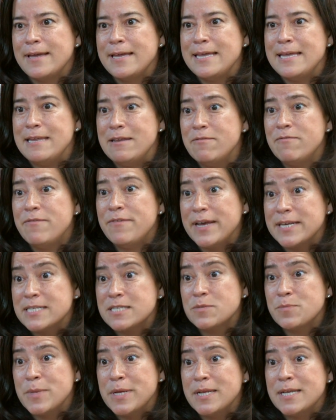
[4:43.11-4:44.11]

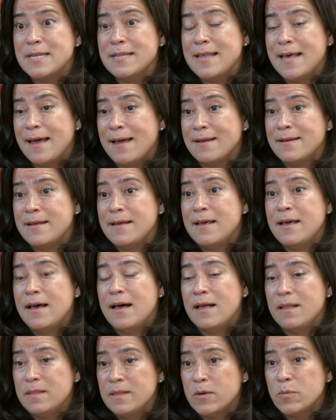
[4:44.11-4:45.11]
investment that
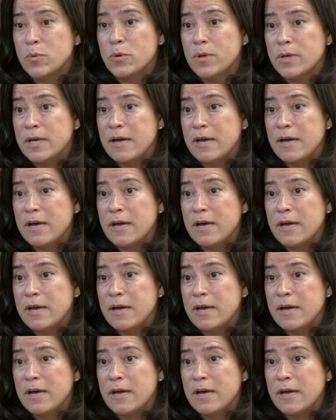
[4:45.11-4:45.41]
a Liberal